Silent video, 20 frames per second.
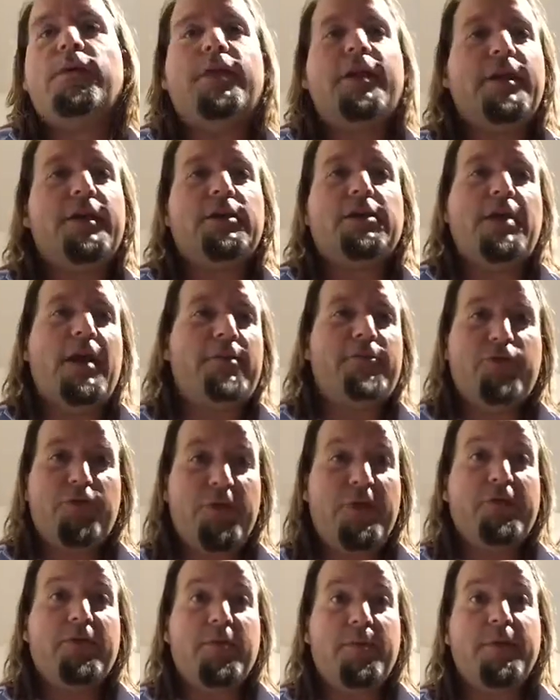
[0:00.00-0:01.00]
then it could have 3
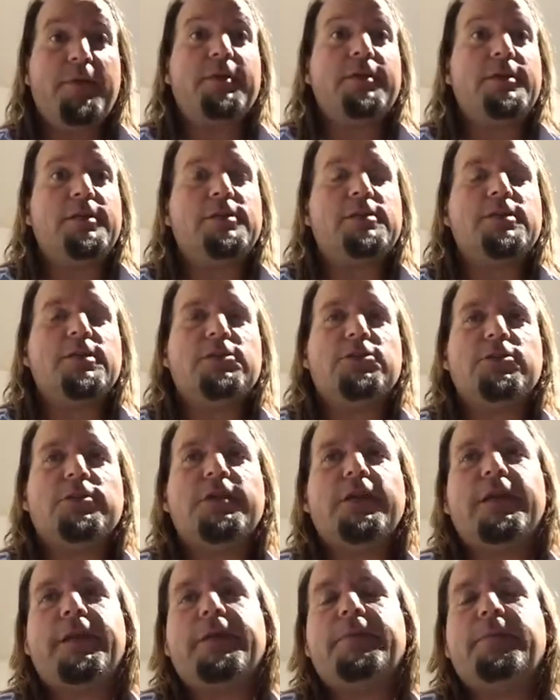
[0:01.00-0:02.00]
different abilities that you're
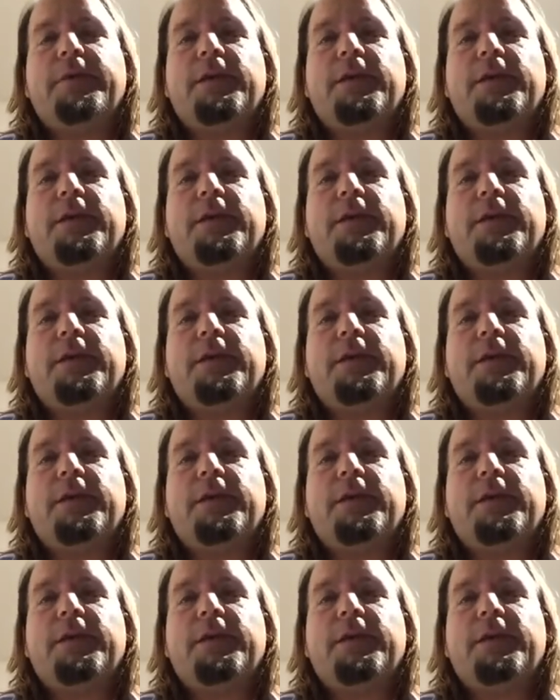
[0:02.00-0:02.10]
getting,